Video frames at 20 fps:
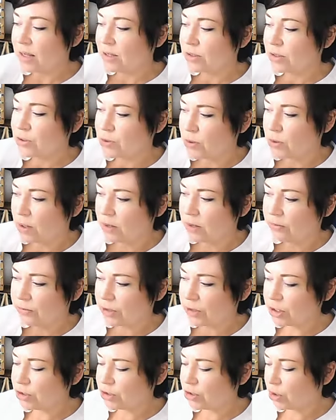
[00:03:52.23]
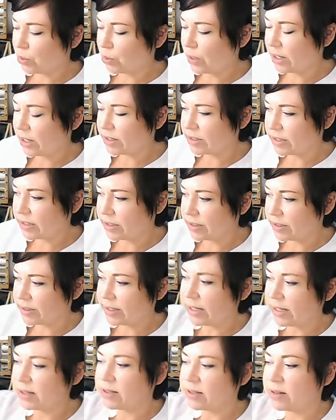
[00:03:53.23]
So our first request is
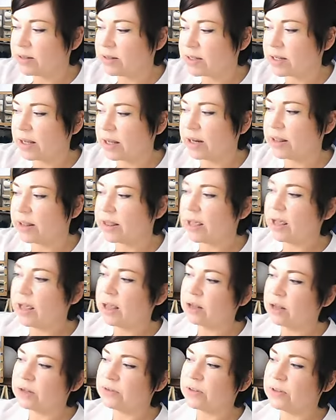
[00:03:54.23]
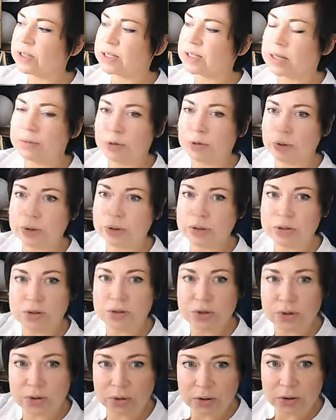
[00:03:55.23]
seasons, and at the end of this I'm going
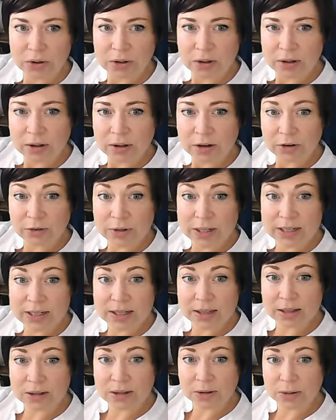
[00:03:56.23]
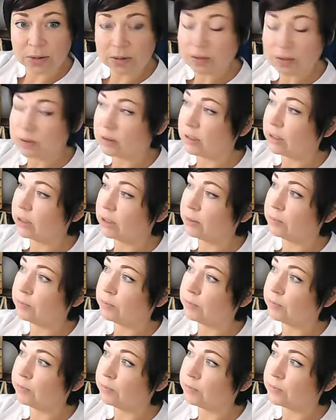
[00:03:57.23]
to read a little
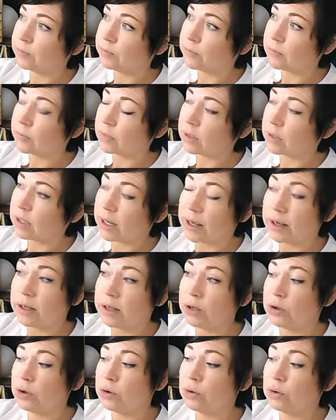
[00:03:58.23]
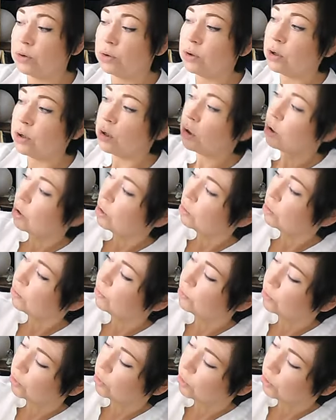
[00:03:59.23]
haiku
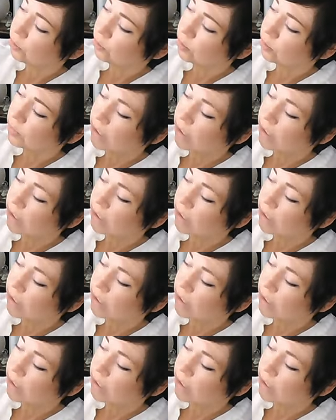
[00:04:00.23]
from